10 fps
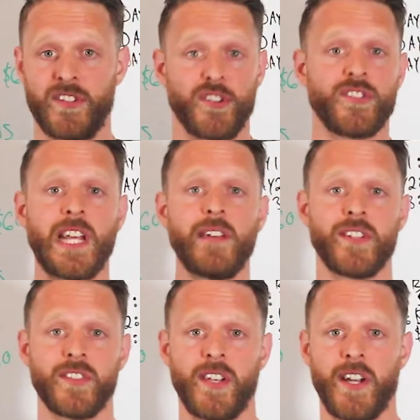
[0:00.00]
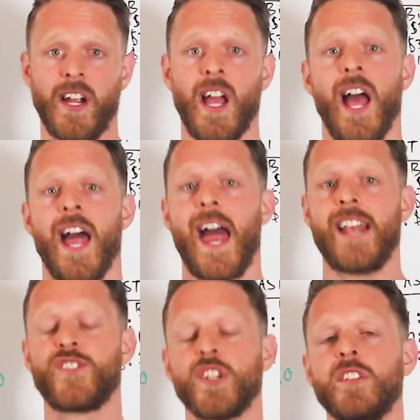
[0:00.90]
There are savings here.
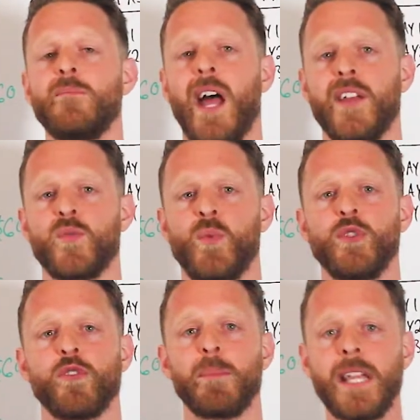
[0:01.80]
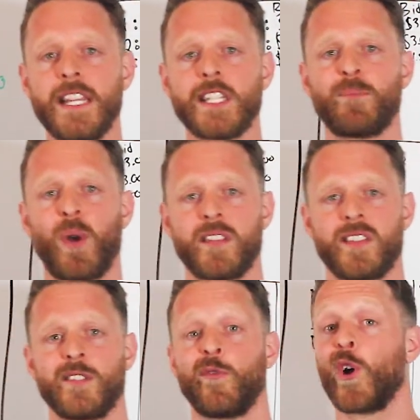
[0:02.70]
And just imagine when you repeat this
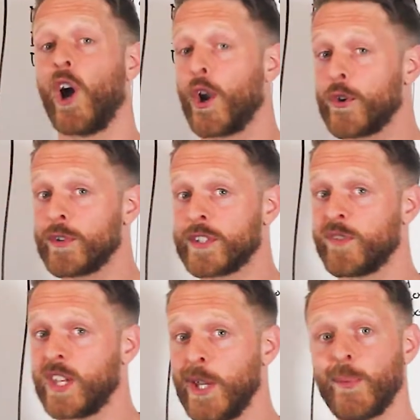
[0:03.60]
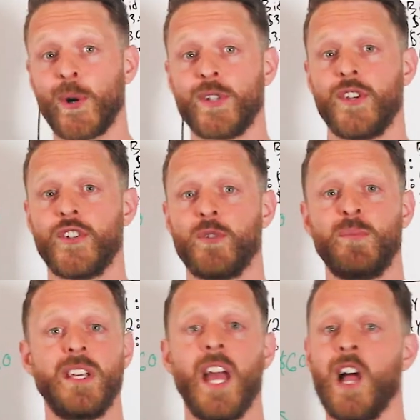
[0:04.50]
process for hundreds of keywords that you should
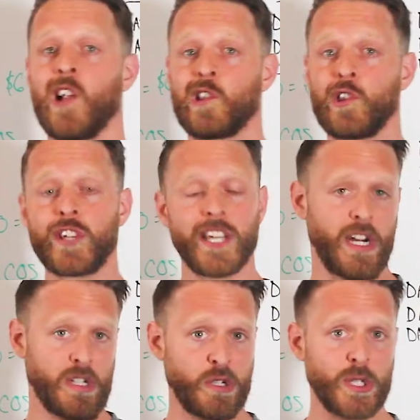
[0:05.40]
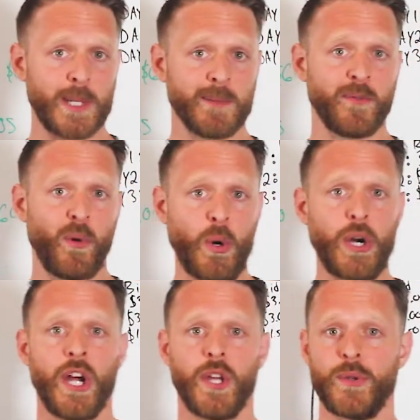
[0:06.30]
be looking at your search terms
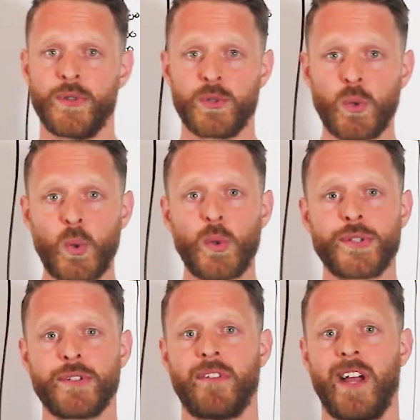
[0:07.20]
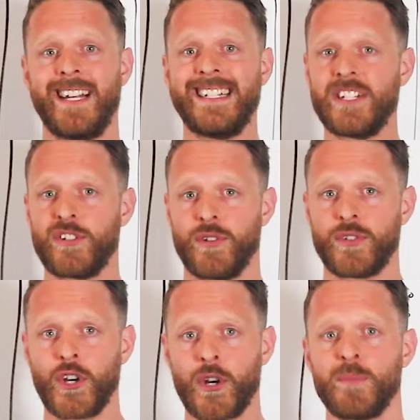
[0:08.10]
for, using tools to find additional
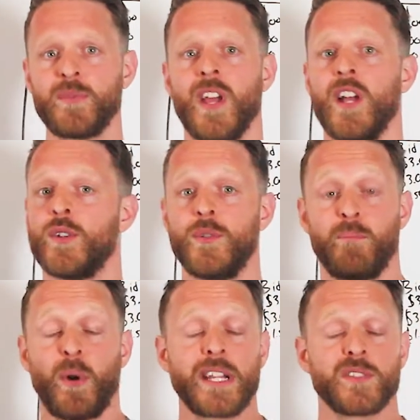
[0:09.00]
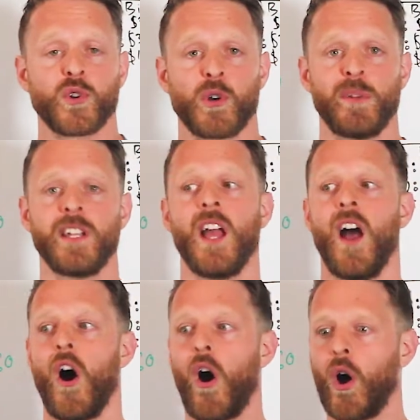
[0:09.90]
terms, brainstorming,
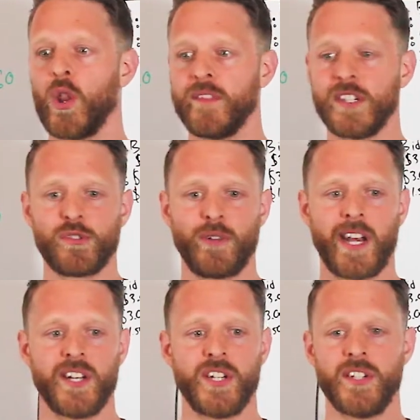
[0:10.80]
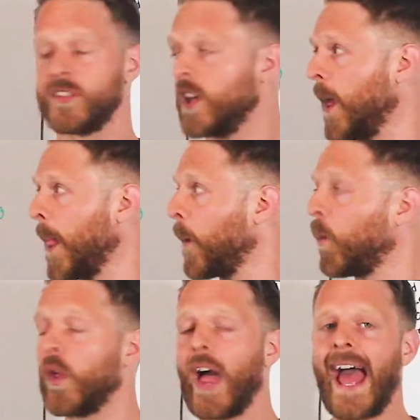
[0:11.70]
all of these strategies
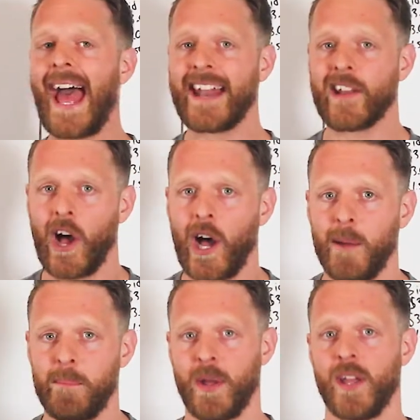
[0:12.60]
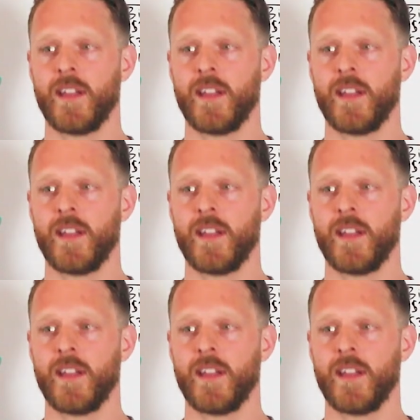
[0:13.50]
will add up